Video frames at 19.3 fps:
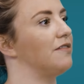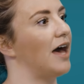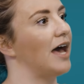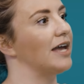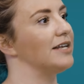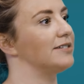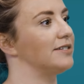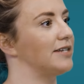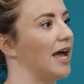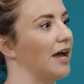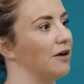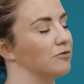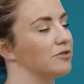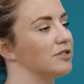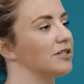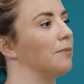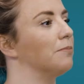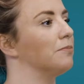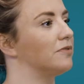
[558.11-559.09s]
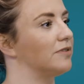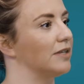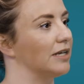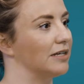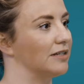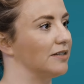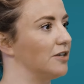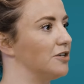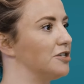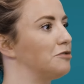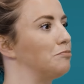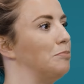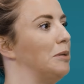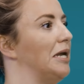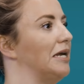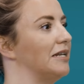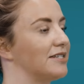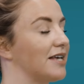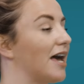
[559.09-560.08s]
that is now something that's being